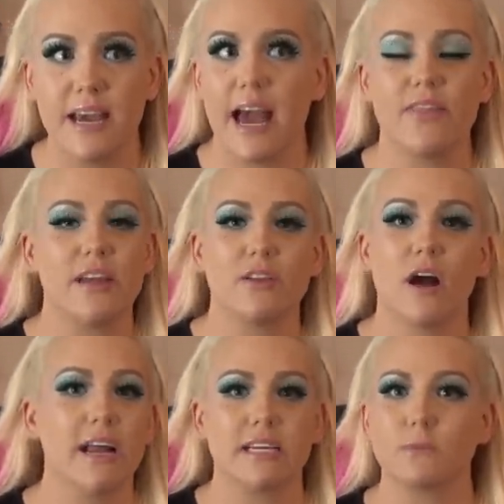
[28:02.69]
and then
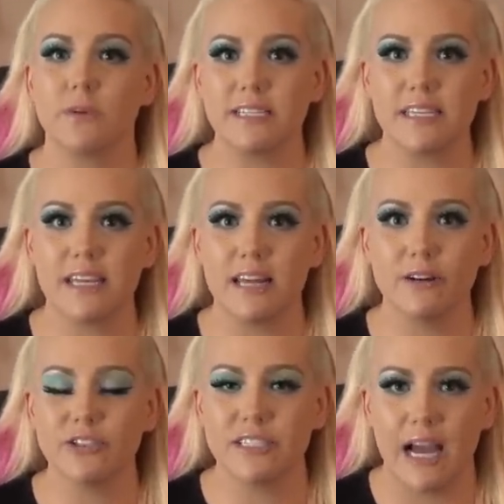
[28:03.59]
not explain to the
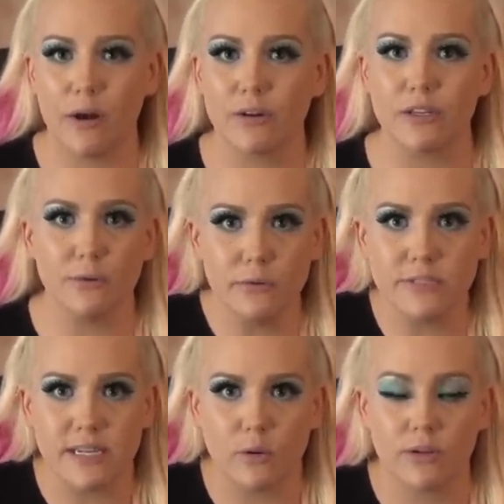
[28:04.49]
energies how to use it,